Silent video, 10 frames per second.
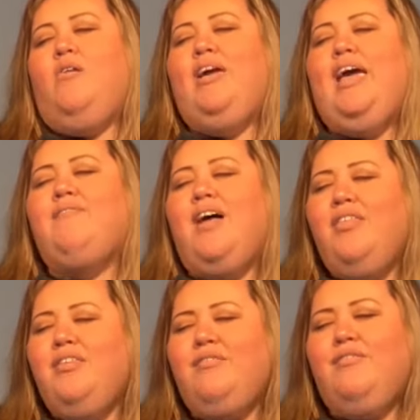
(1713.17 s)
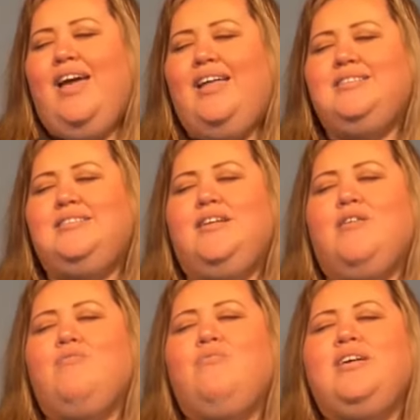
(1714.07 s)
We have other friends that
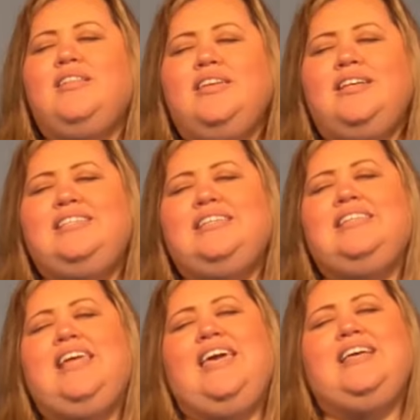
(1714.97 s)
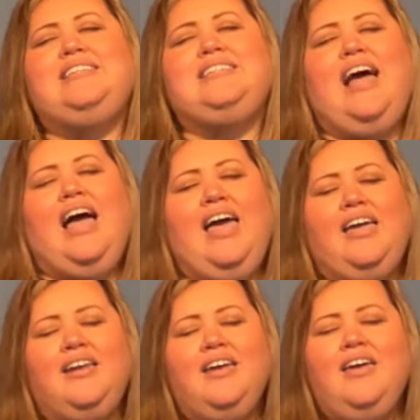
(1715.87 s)
are willing to lay
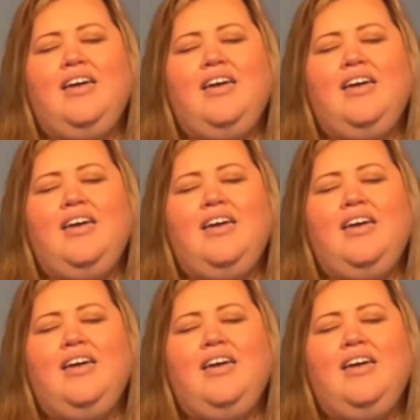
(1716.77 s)
aside